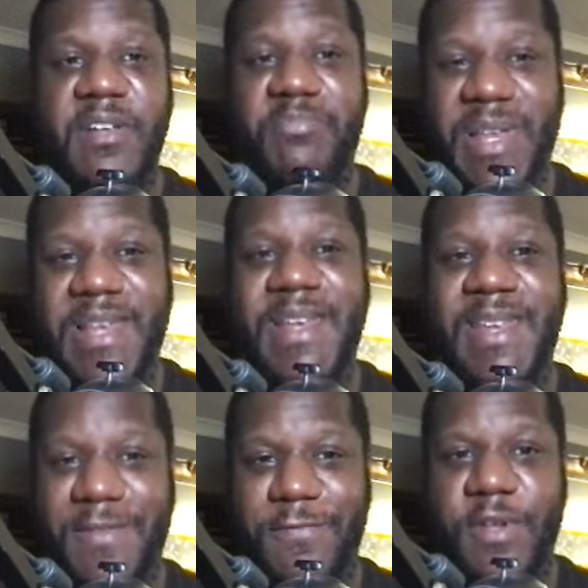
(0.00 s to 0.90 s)
completely
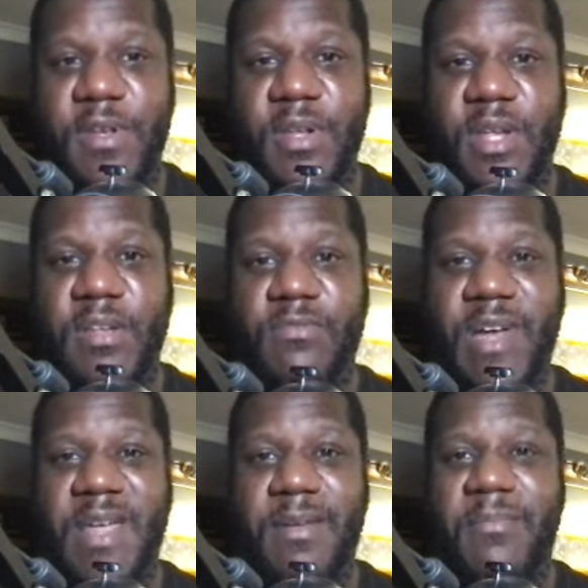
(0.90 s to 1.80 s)
different,
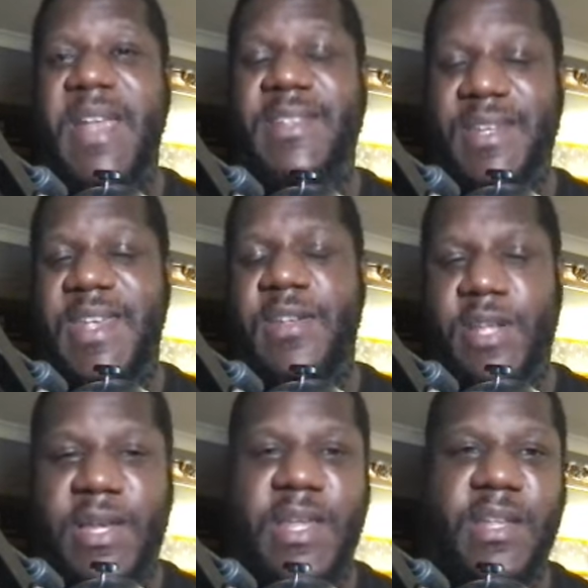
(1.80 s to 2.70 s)
right? Matic, yeah, is a
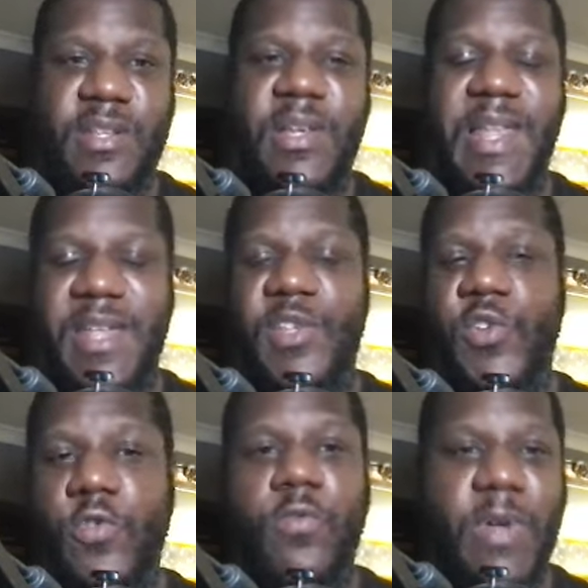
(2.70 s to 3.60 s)
layer
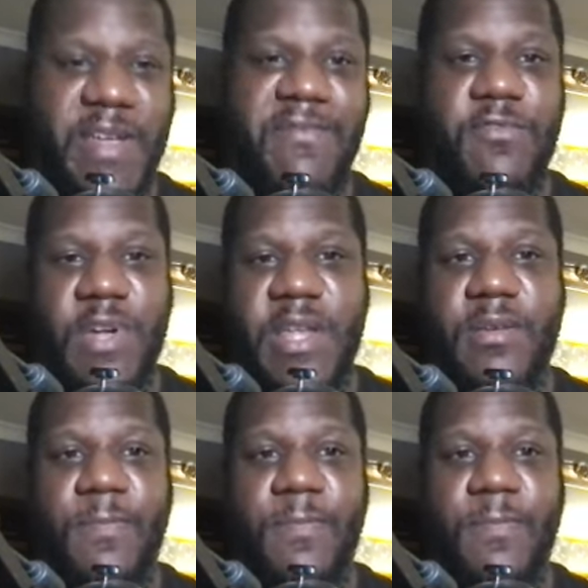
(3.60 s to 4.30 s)
two or whatever, right?